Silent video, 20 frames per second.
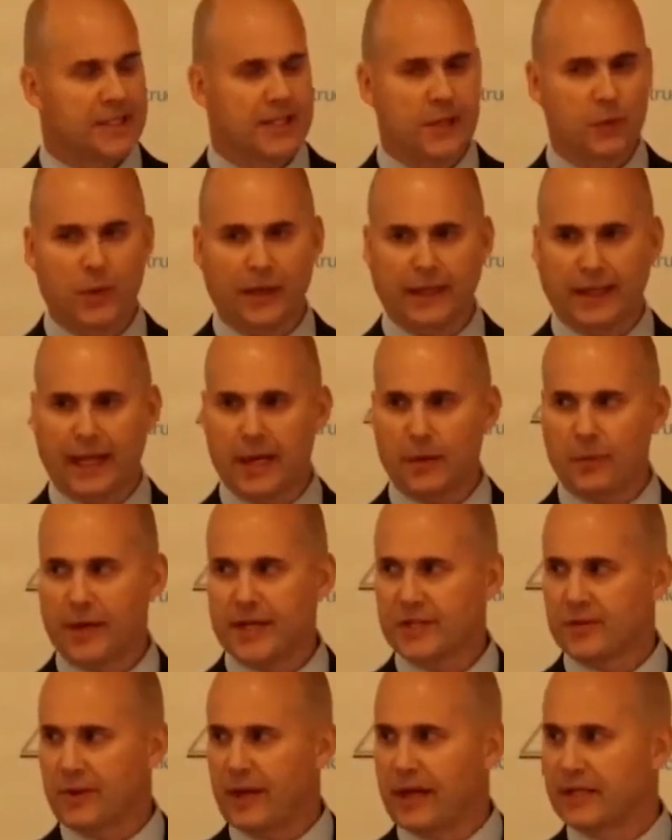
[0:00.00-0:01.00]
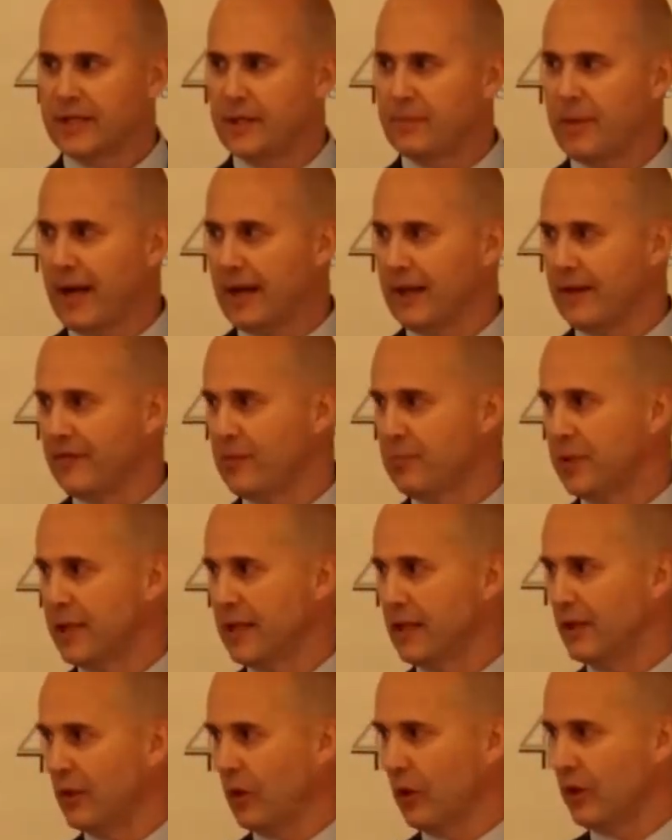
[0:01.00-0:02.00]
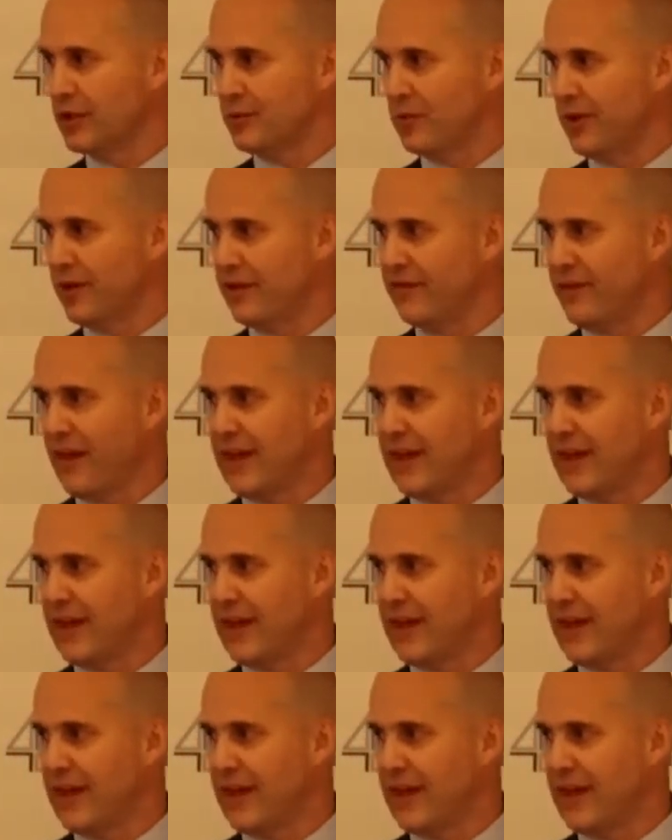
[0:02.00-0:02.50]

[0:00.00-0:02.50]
tier one gateway strategy, about $11 billion worth